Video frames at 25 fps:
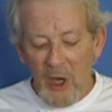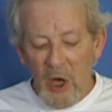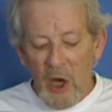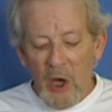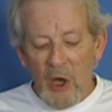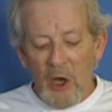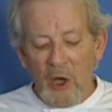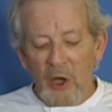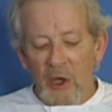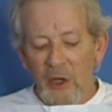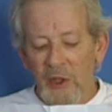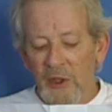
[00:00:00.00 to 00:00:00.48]

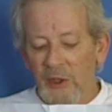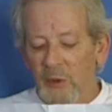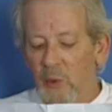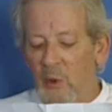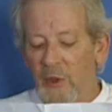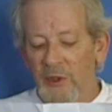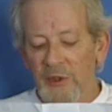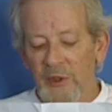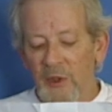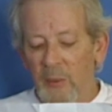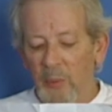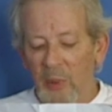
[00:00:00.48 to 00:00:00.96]
Hers
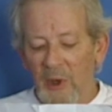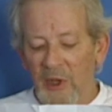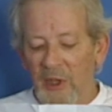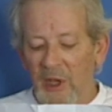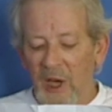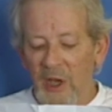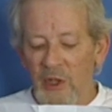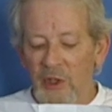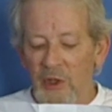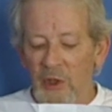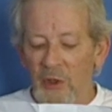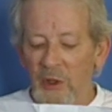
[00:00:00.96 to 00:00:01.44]
was the
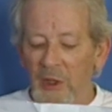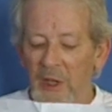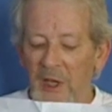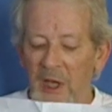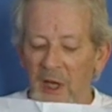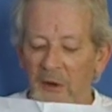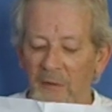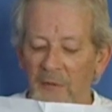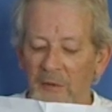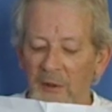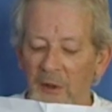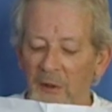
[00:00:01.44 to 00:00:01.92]
potential
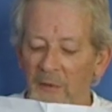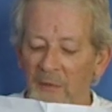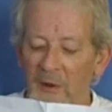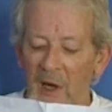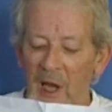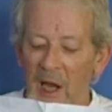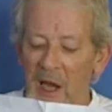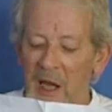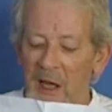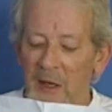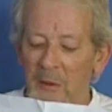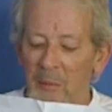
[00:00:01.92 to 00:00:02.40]
gift of
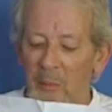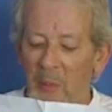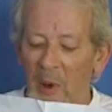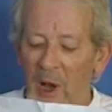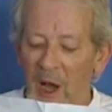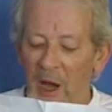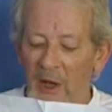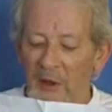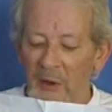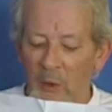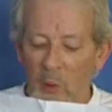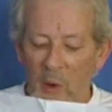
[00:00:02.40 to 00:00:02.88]
laying
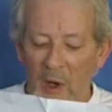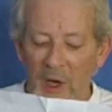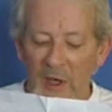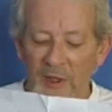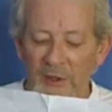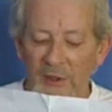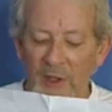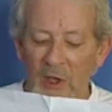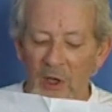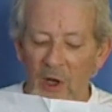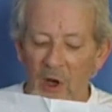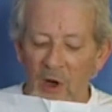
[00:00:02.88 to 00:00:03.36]

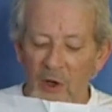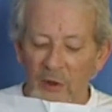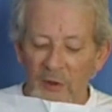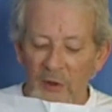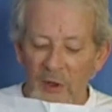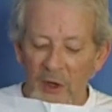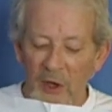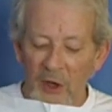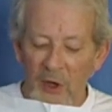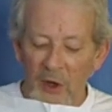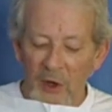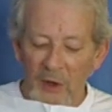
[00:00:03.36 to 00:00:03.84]
pathways along
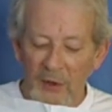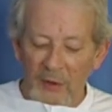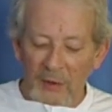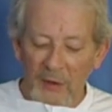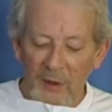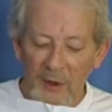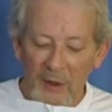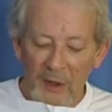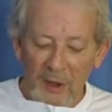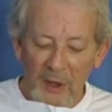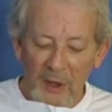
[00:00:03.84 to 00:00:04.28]
the earth.